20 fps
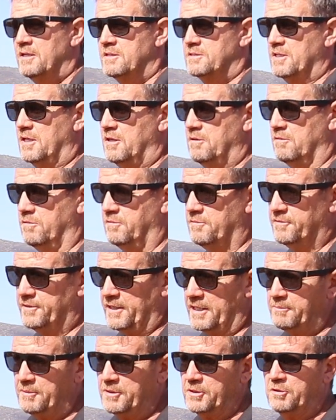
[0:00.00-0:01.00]
So
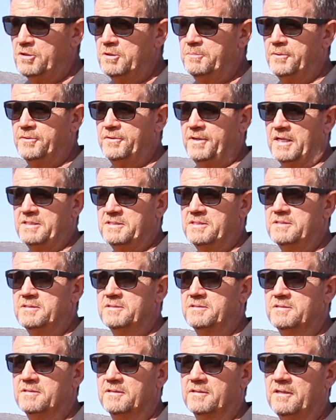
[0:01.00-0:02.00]
then we do a
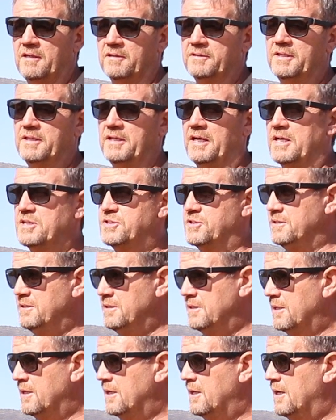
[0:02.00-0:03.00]
production
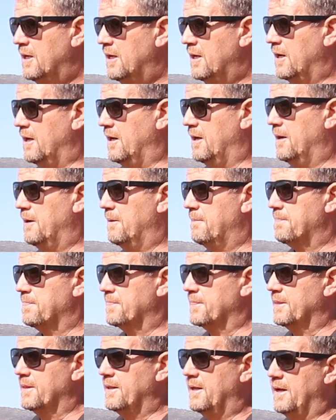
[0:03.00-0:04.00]
calculation,
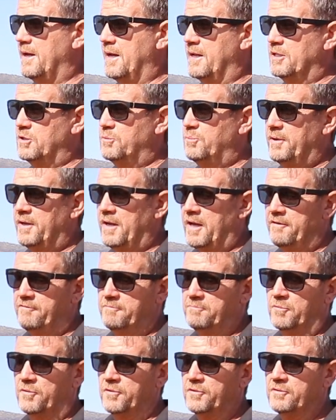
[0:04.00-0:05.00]
and we
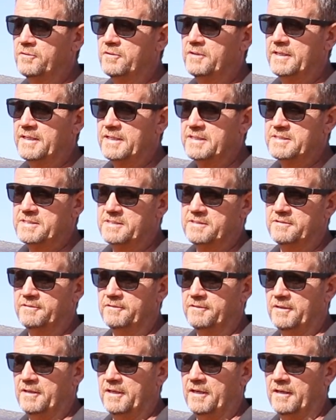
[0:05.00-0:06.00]
have more or less
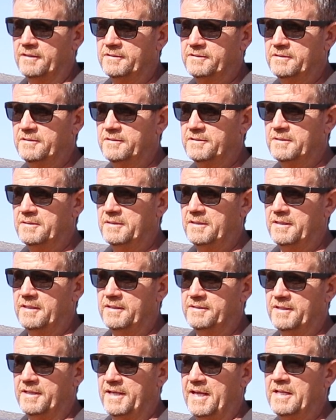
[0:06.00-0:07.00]
until
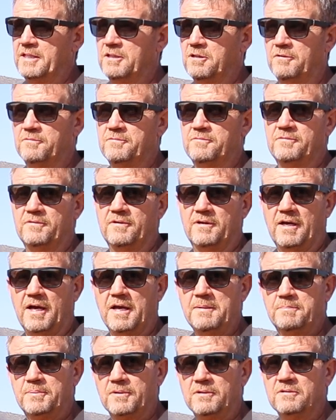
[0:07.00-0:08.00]
the end of
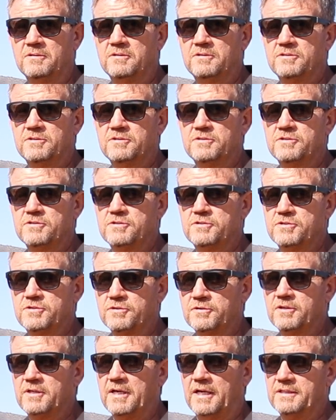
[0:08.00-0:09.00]
April
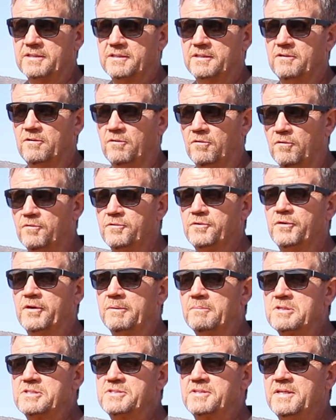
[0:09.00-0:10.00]
to cut all the
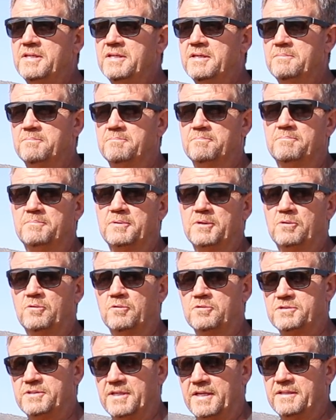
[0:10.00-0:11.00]
Rooibos tea,
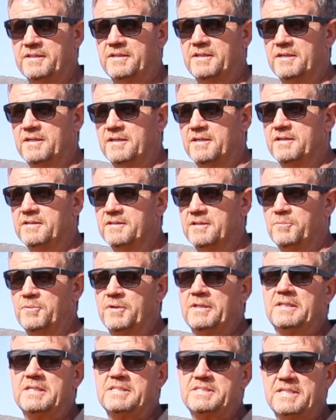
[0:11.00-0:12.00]
because then the
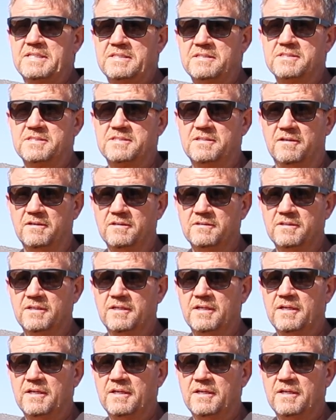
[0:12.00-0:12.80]
winter season starts,